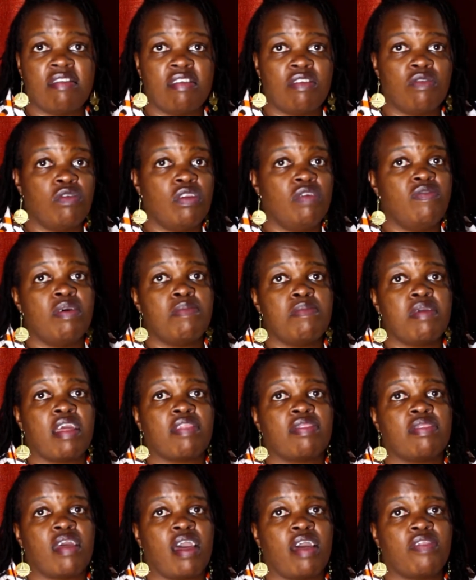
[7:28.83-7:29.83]
It could even be
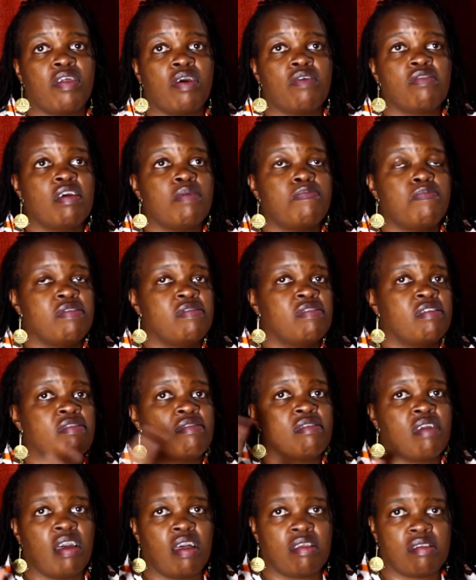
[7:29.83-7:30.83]
1,000
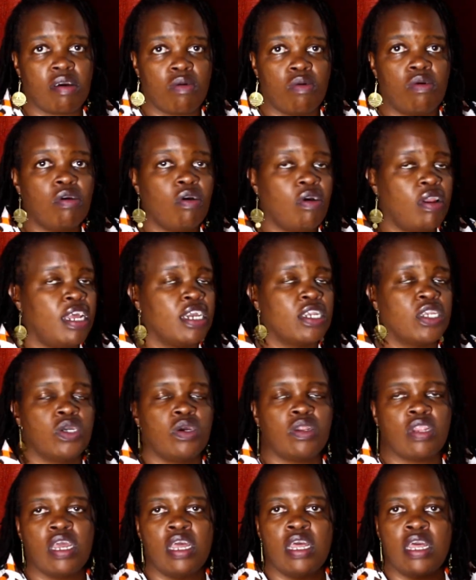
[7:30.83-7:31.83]
pieces as a whole
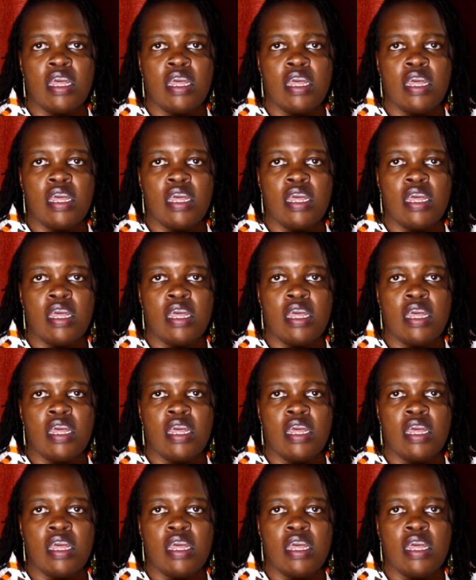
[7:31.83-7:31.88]
collection.